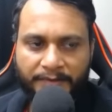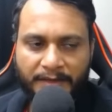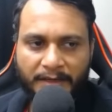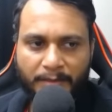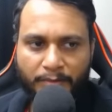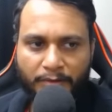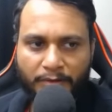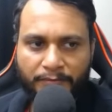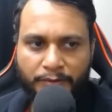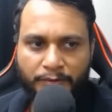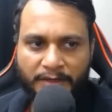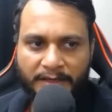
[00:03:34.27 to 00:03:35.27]
the number
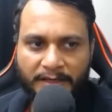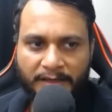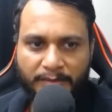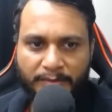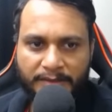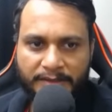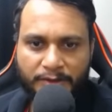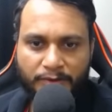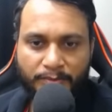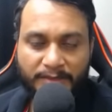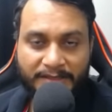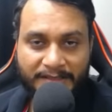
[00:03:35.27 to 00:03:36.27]
of unique elements
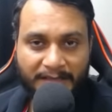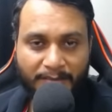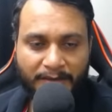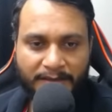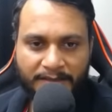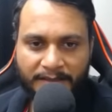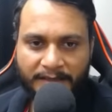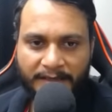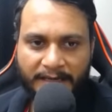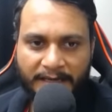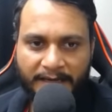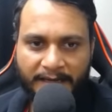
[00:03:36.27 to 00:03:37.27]
to be same as the
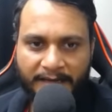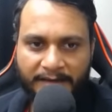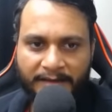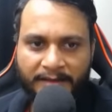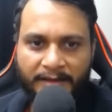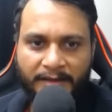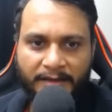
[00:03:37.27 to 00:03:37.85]
entire array,